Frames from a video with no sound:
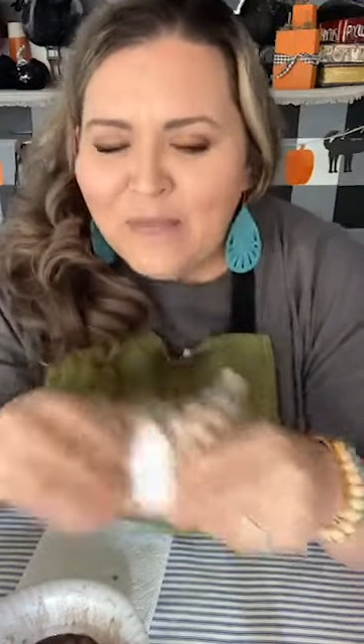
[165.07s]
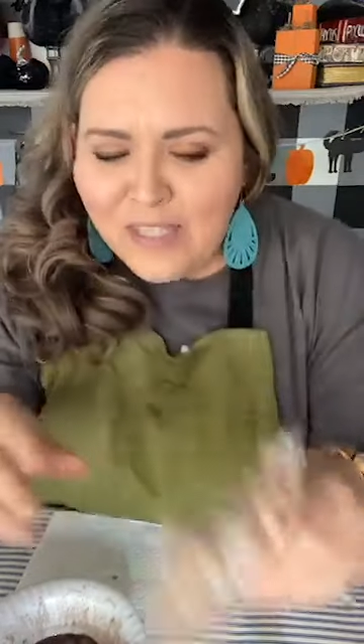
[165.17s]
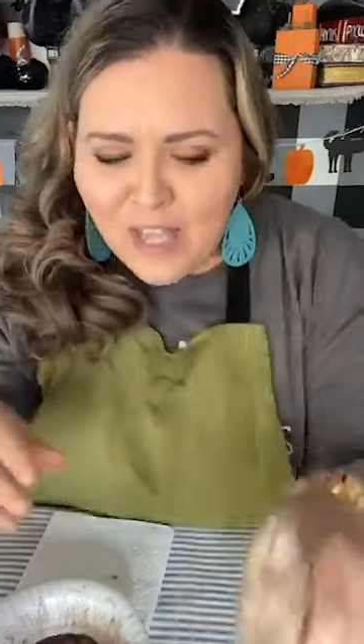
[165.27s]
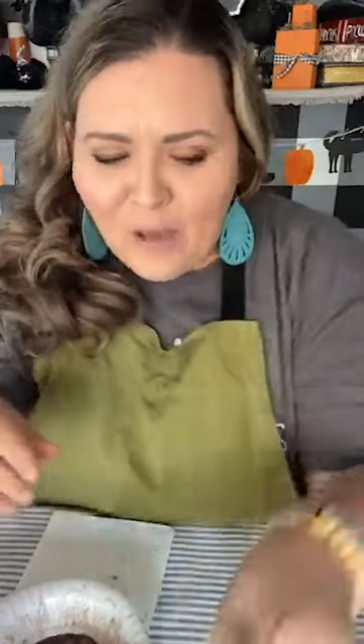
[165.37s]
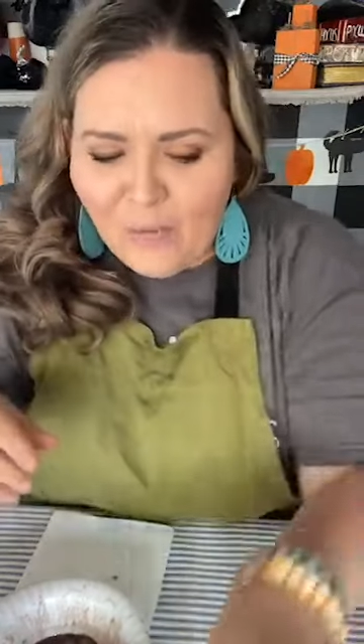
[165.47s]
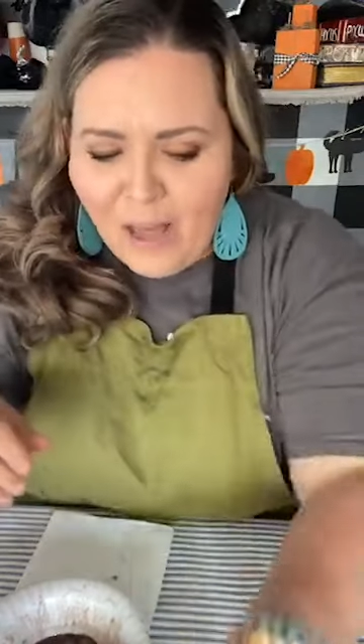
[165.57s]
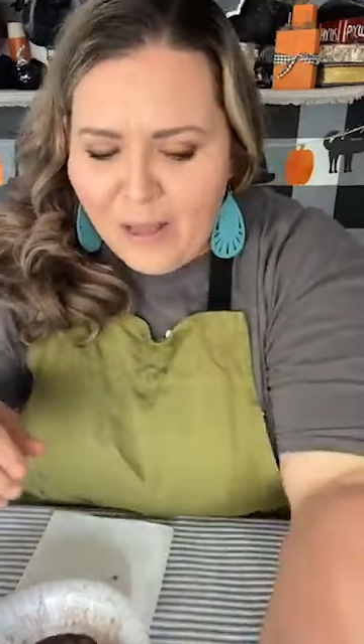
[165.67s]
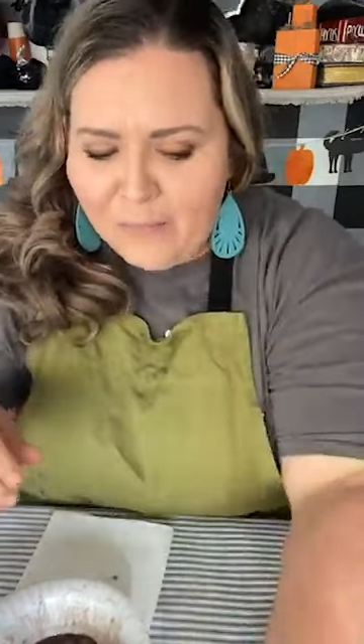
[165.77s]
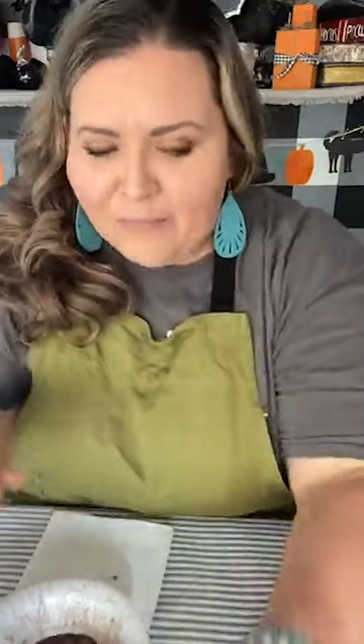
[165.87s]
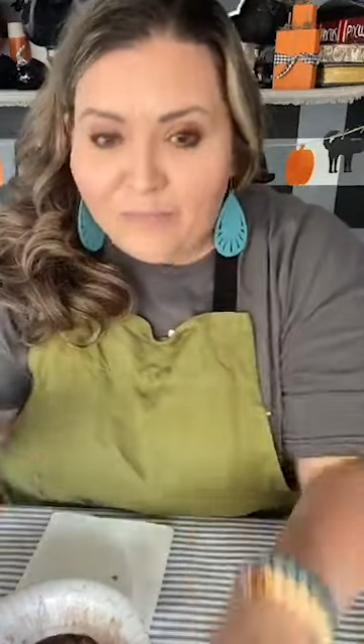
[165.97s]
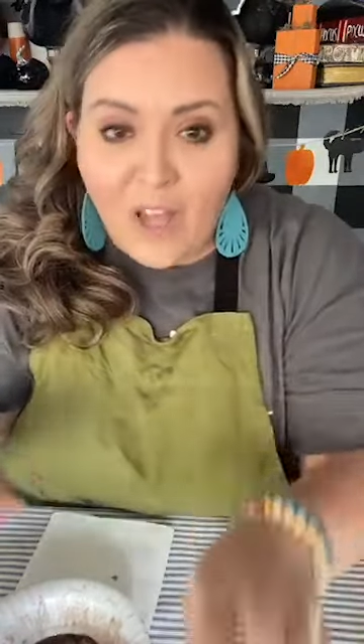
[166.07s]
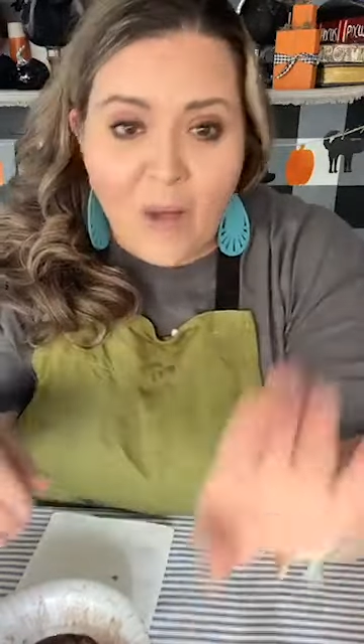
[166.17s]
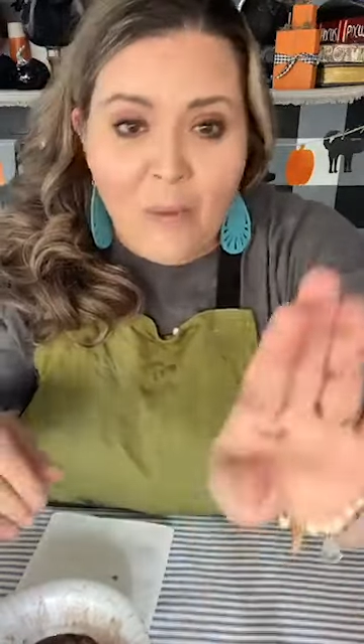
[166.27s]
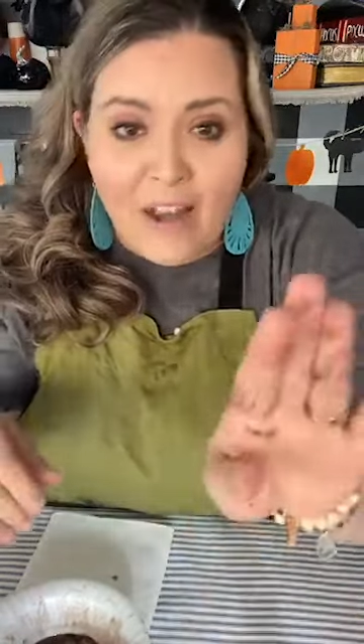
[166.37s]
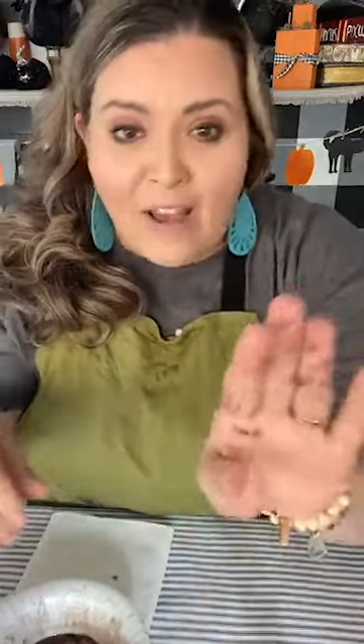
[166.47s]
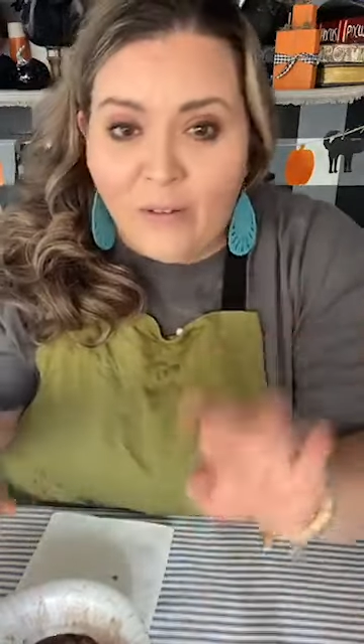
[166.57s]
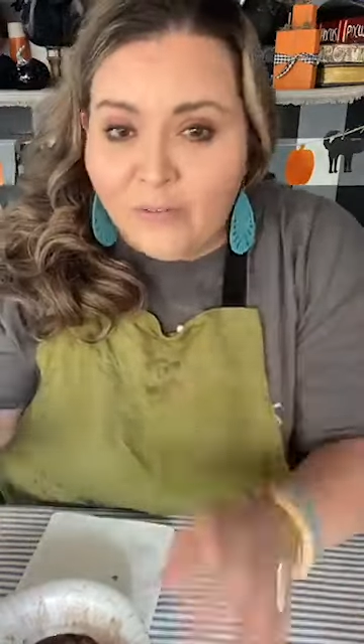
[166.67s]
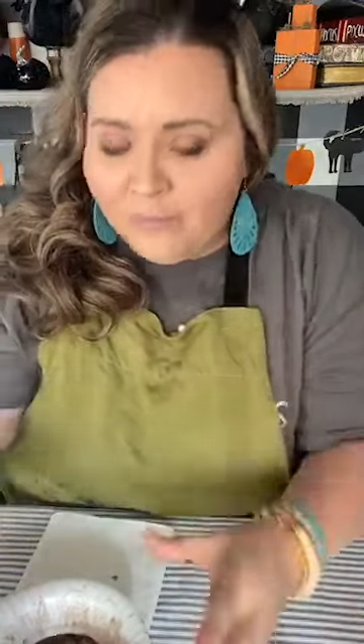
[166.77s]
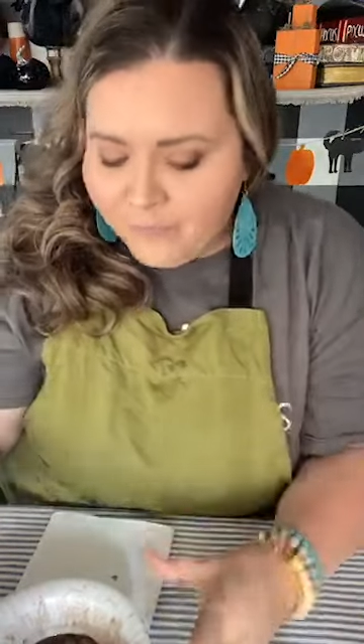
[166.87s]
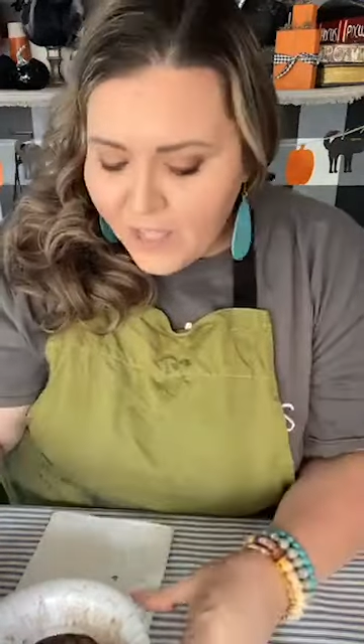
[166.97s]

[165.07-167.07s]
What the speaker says: So, I'll butt out.